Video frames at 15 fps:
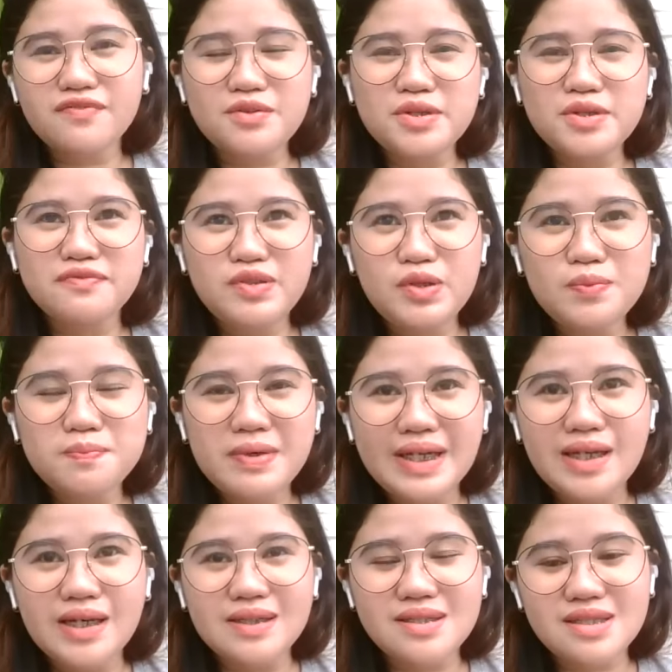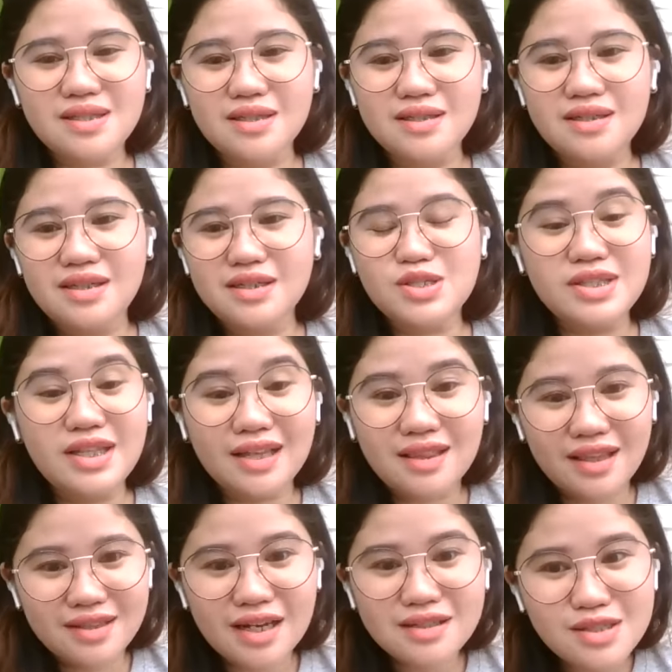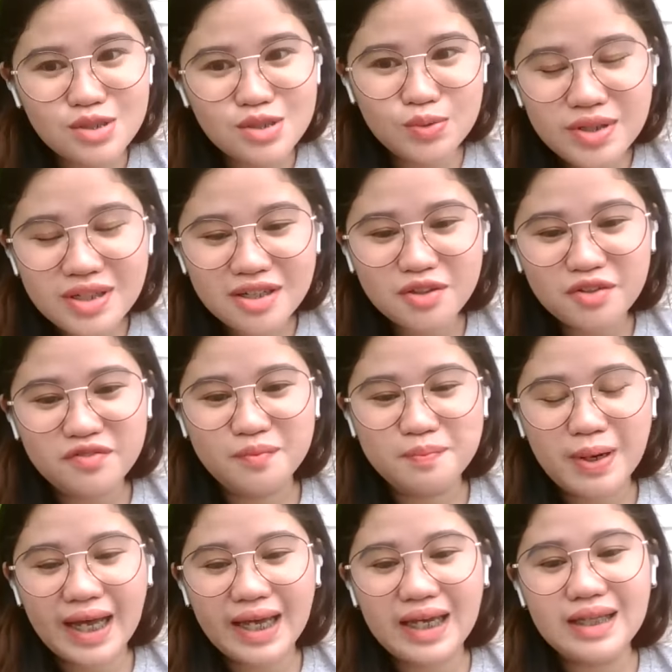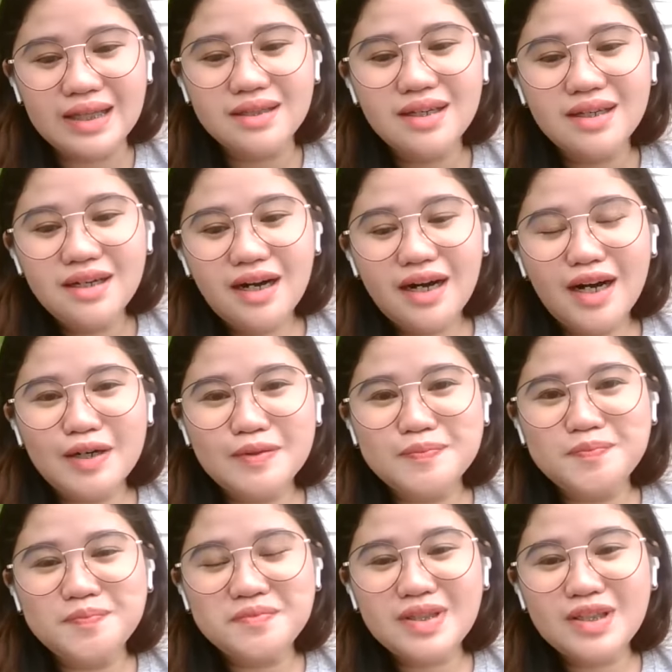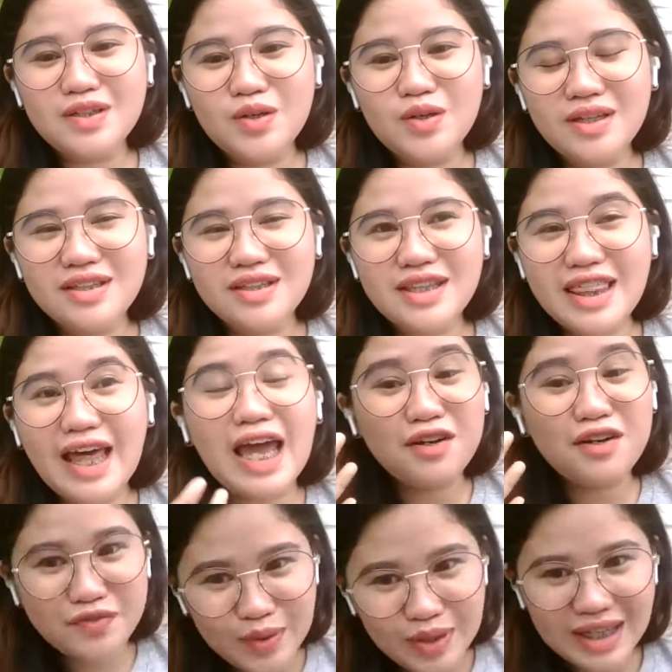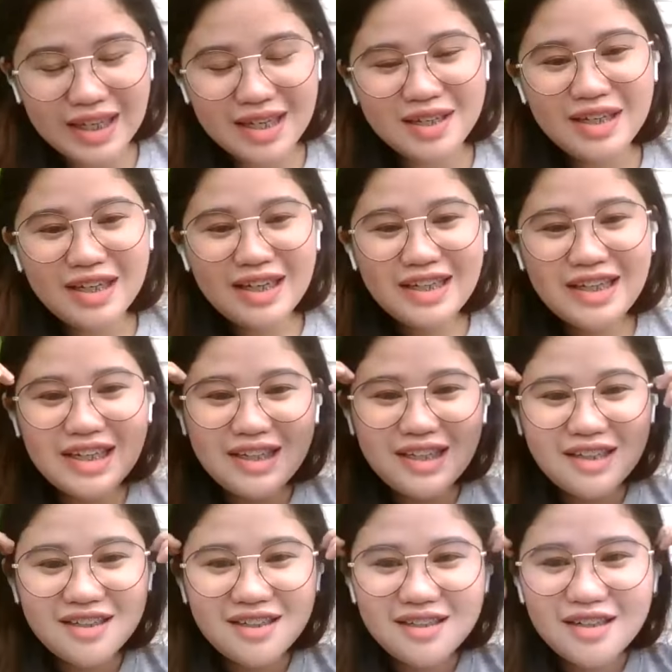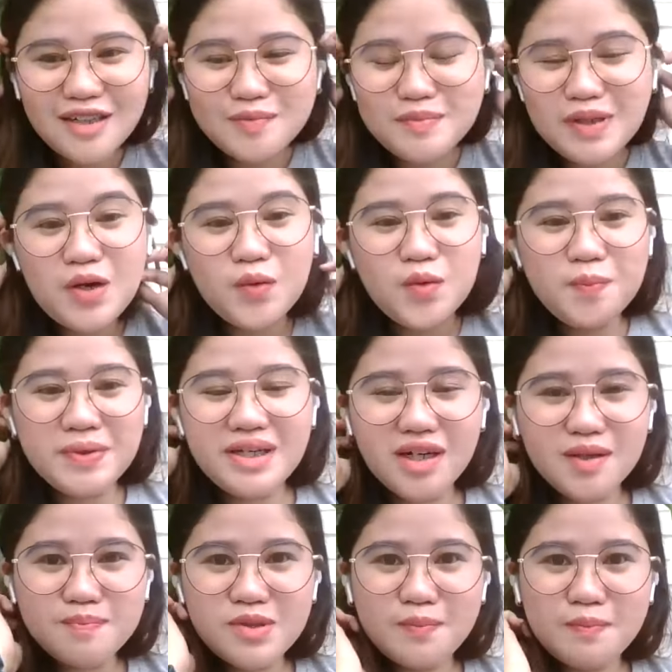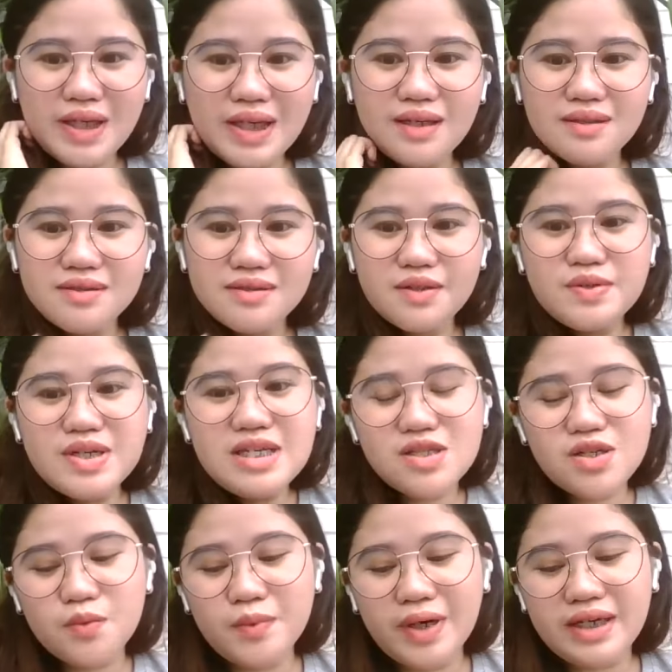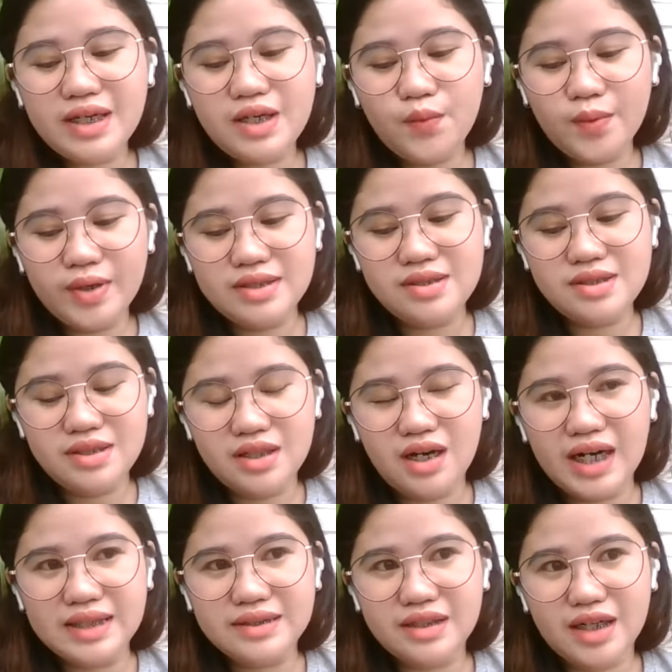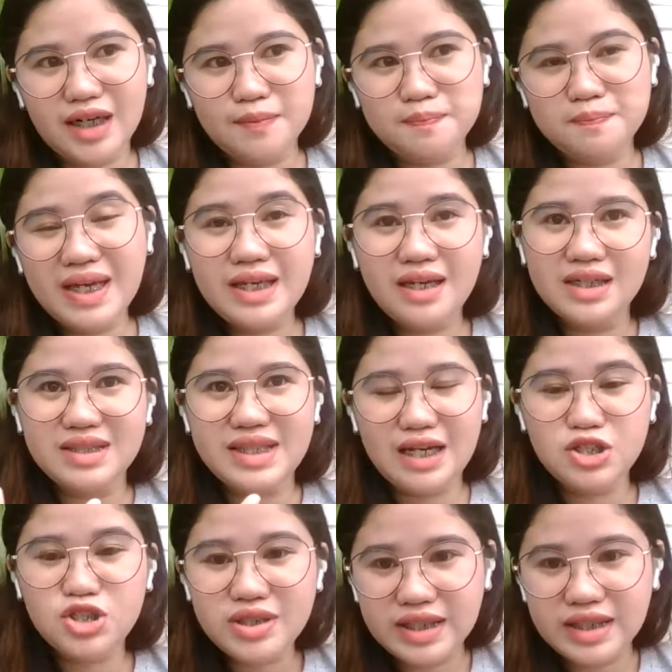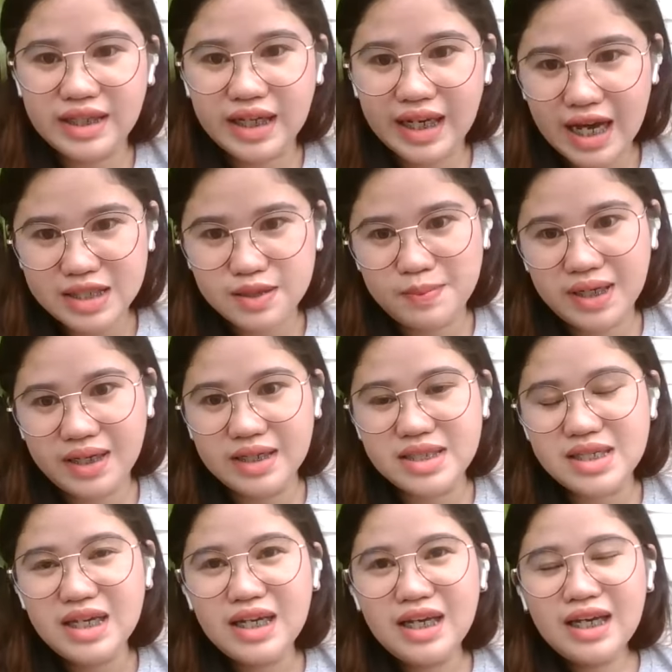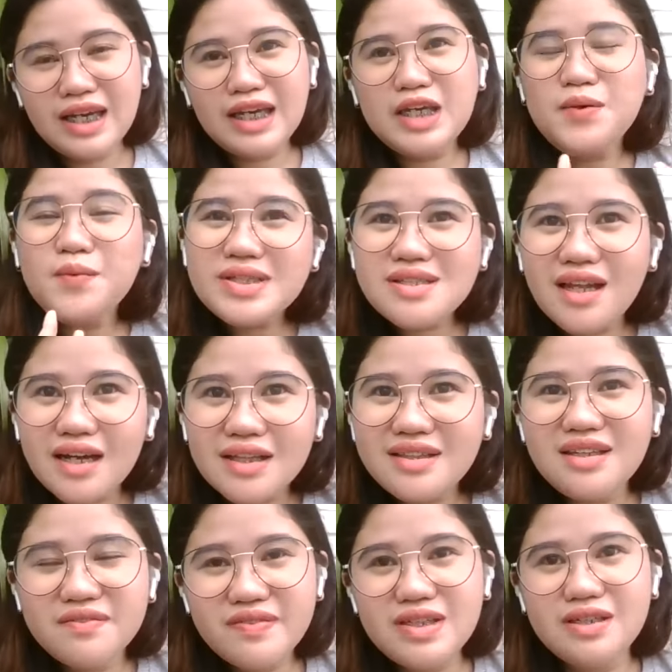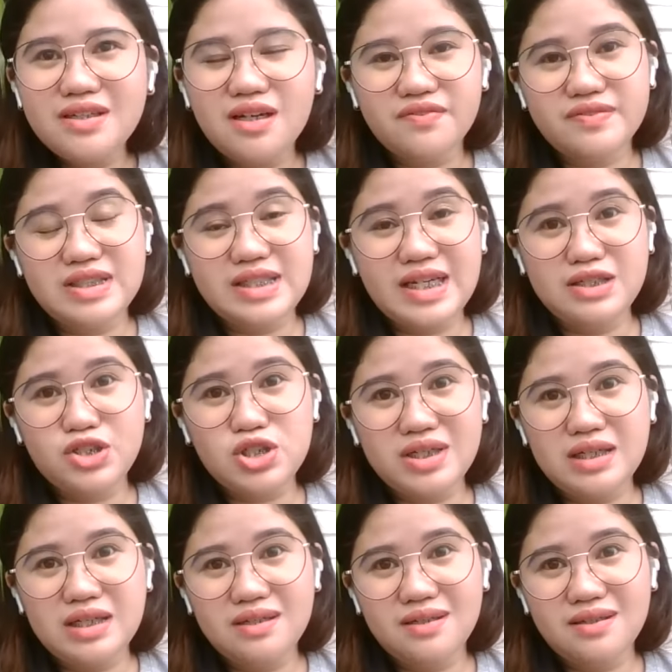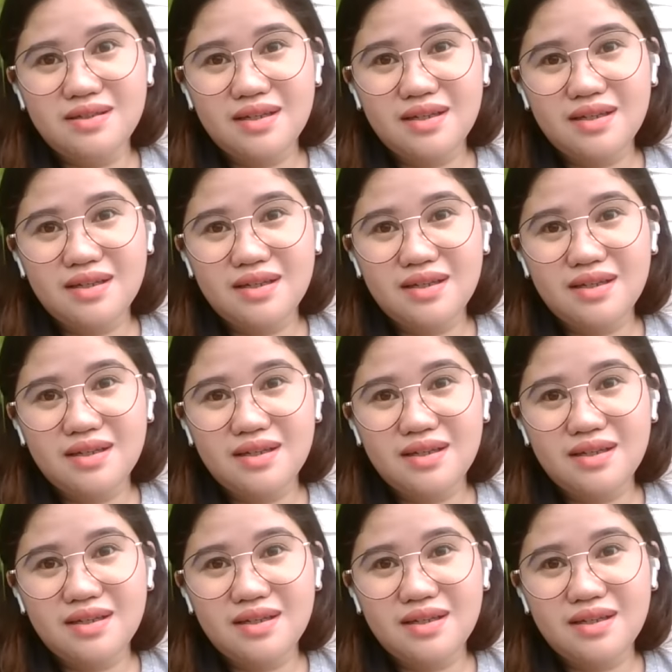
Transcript: after a few minutes, that student of mine, um, thankfully, he opened up to me. The reason why he was not paying attention in class because he was not given enough attention